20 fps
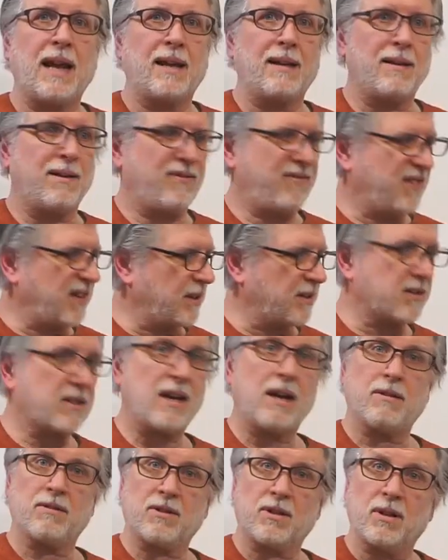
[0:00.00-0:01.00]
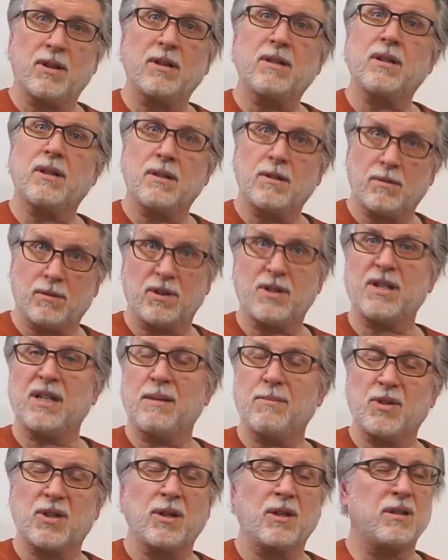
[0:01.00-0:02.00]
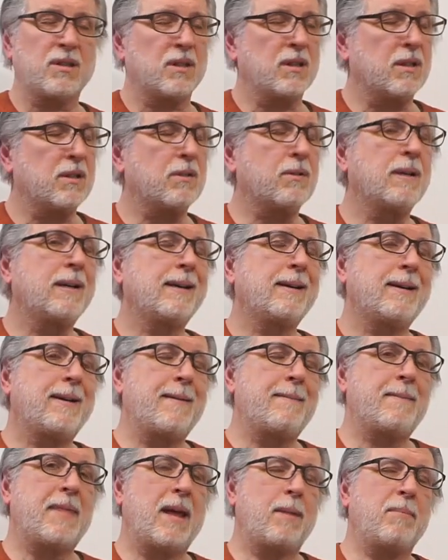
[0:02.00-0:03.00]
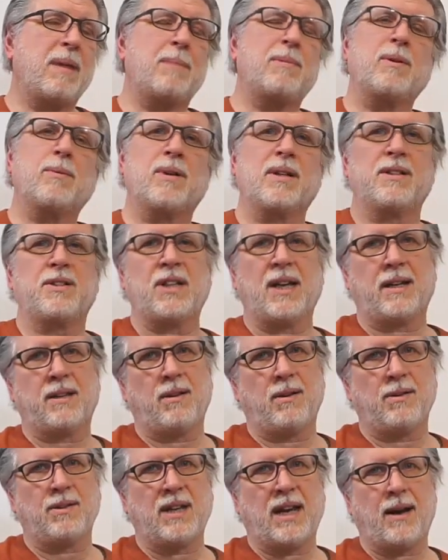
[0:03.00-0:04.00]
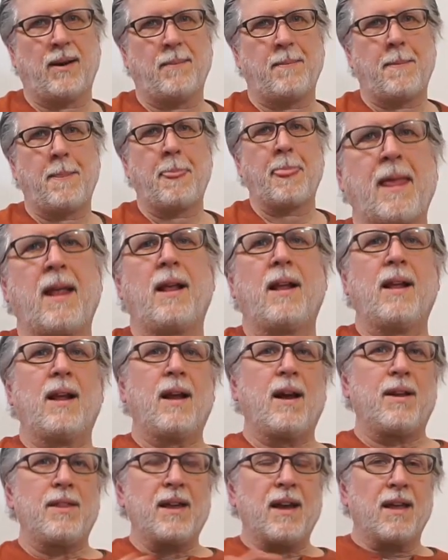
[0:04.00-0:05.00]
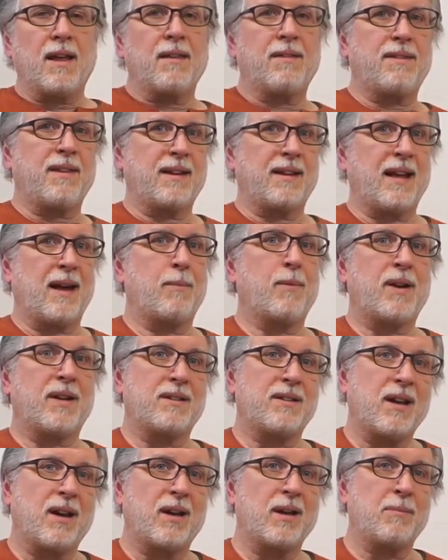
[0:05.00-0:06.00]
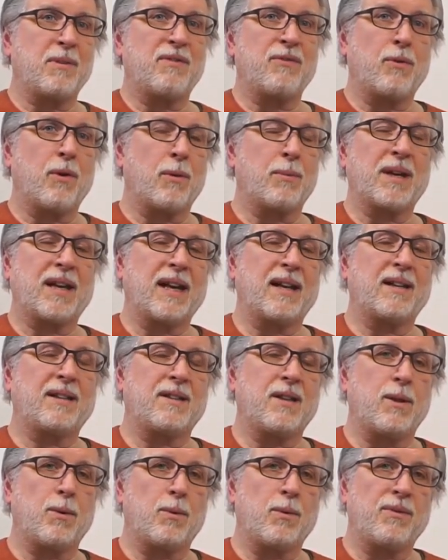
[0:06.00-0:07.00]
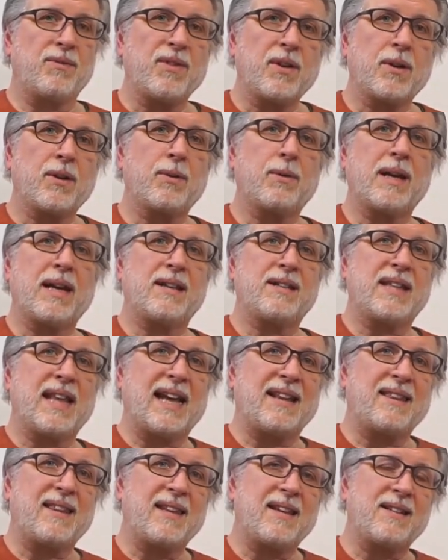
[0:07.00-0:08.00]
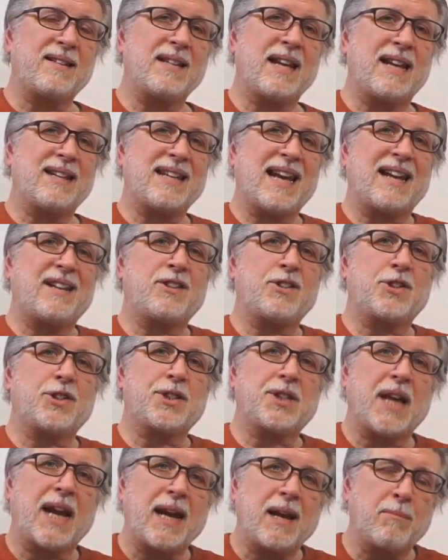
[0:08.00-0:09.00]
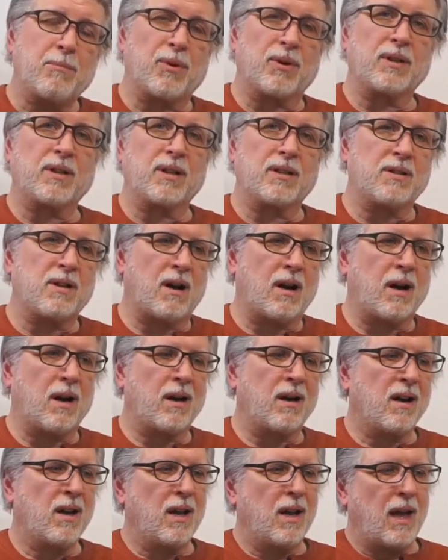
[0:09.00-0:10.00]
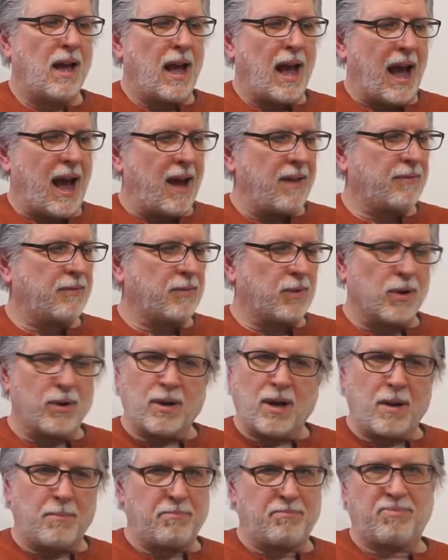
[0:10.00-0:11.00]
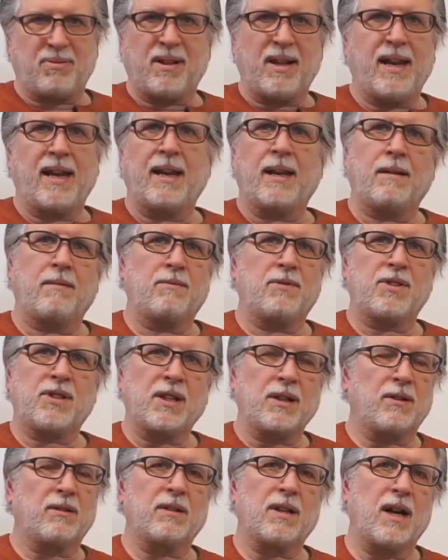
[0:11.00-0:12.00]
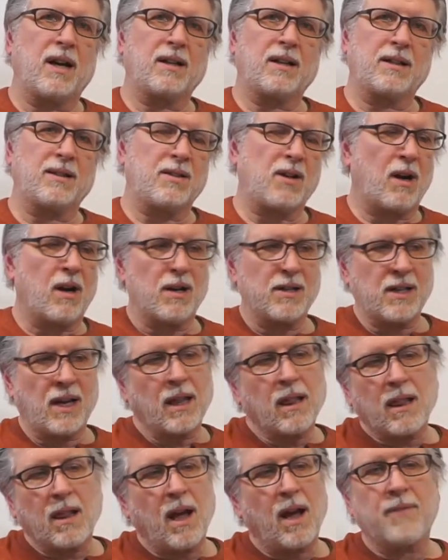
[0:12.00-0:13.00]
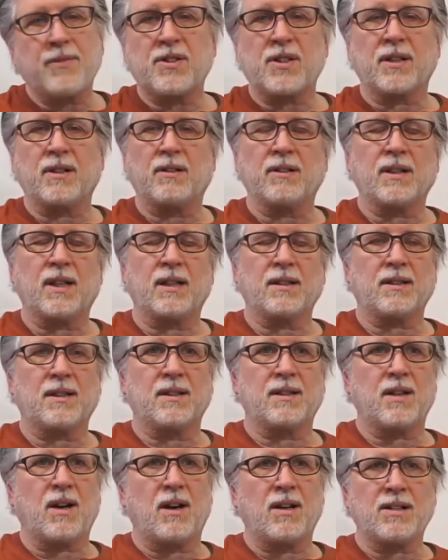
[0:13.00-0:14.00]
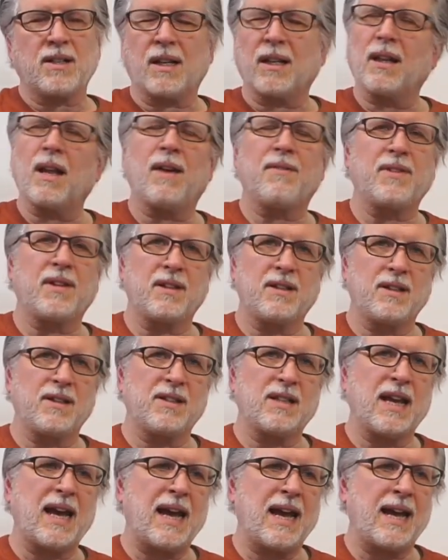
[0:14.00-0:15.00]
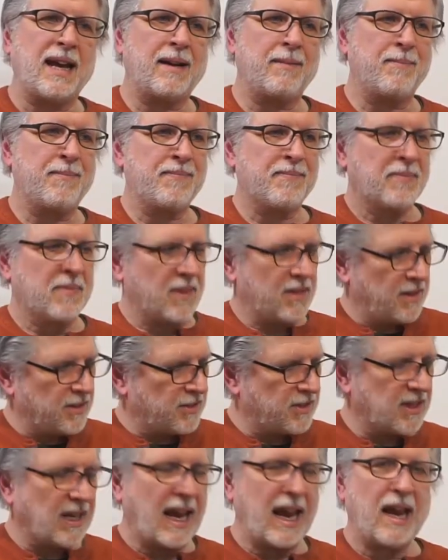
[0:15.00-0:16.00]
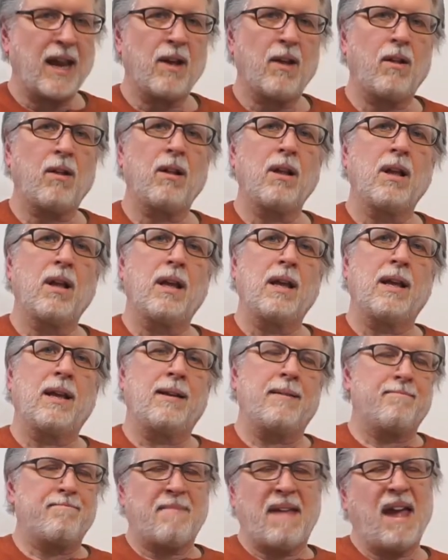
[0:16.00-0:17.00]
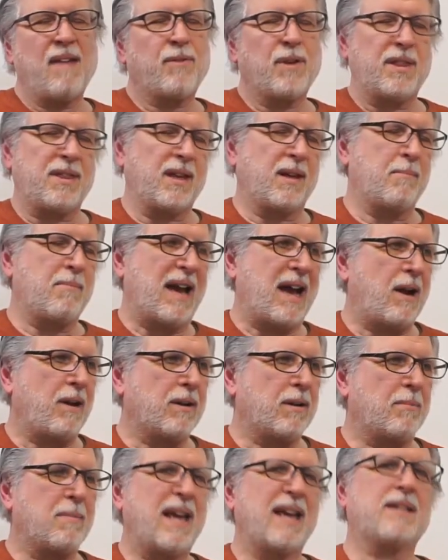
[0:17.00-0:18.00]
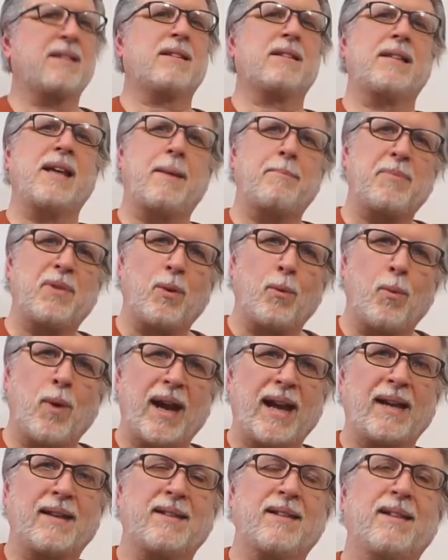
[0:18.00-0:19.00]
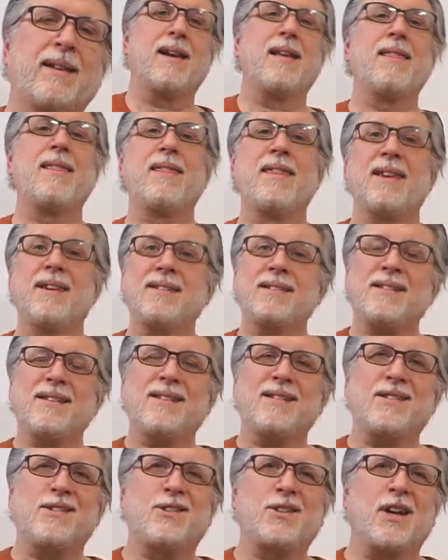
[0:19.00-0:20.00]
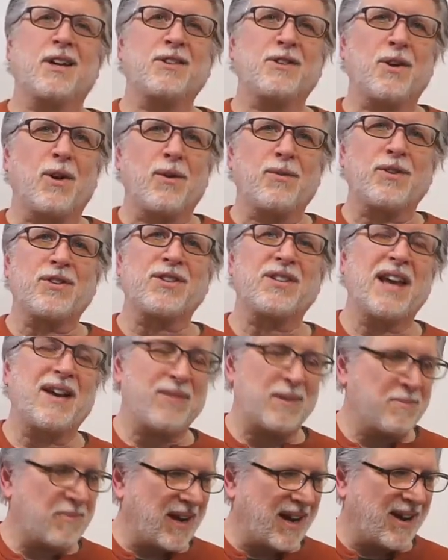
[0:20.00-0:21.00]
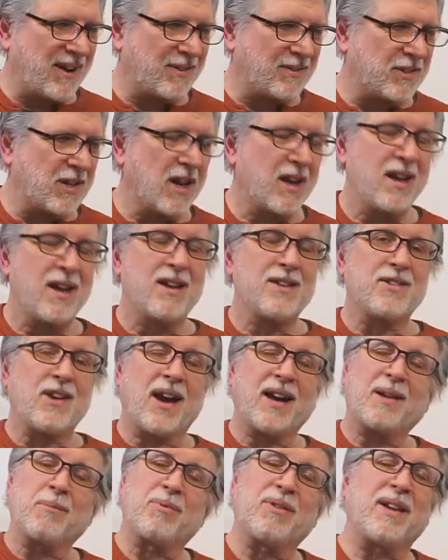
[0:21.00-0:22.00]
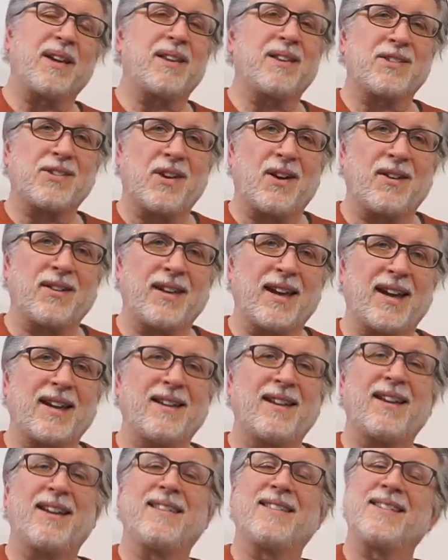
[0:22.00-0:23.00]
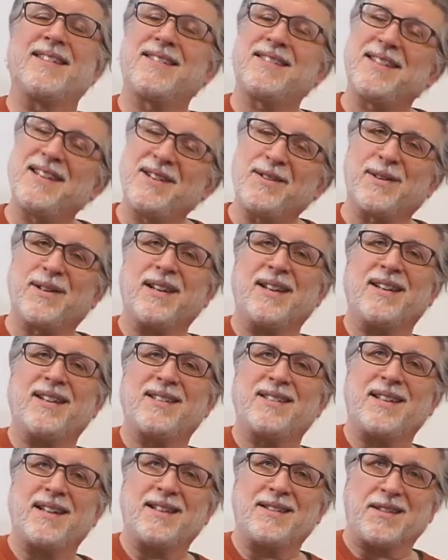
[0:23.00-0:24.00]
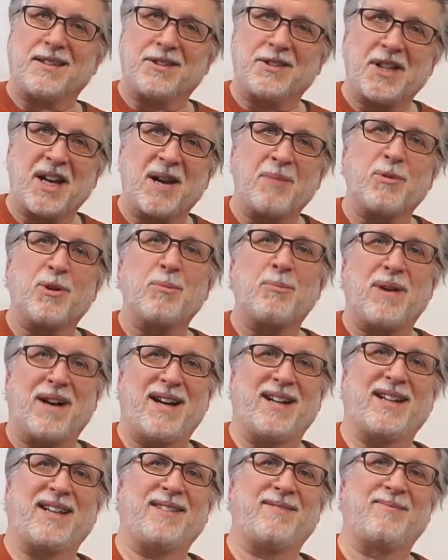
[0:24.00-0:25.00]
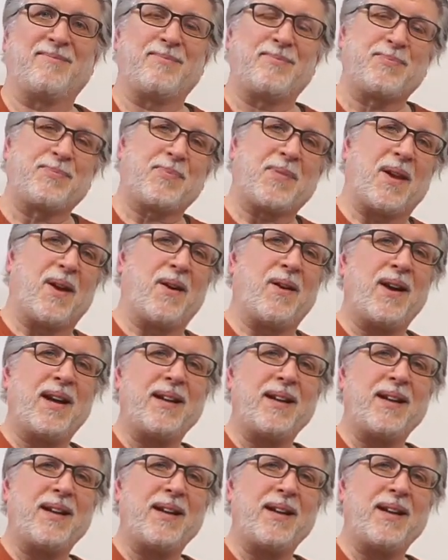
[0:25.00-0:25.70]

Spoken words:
and the feel sounds good to you or seems good to you, then maybe you wanna check those out. The other thing I want to tell you before we get into the review is that this is a chambered guitar. I've grown up playing single cut guitars. I love single cut guitars. I love the design, the scale, everything about them, except the weight. This is just over 7 pounds. So I could play this all night. The secret is it's a chambered body. All